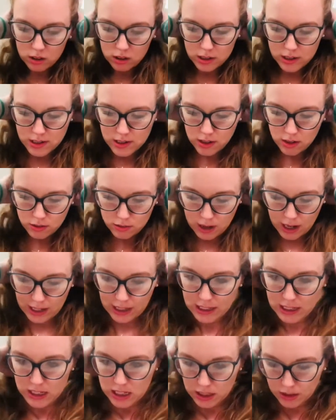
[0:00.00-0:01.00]
let's go right
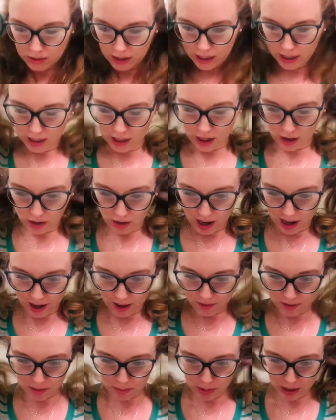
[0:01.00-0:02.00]
into it. Now, I
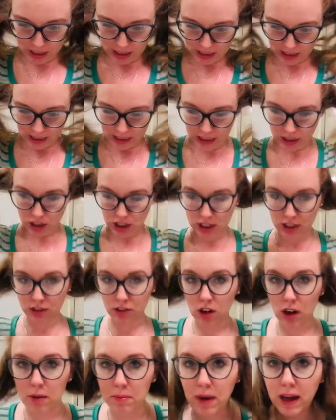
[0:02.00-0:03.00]
haven't put any heat
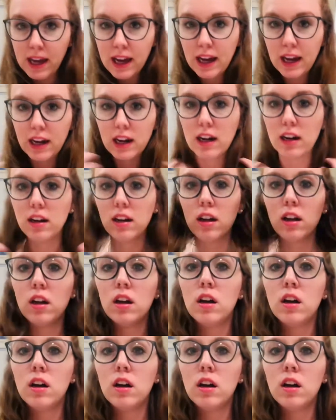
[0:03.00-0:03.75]
shield on my hair.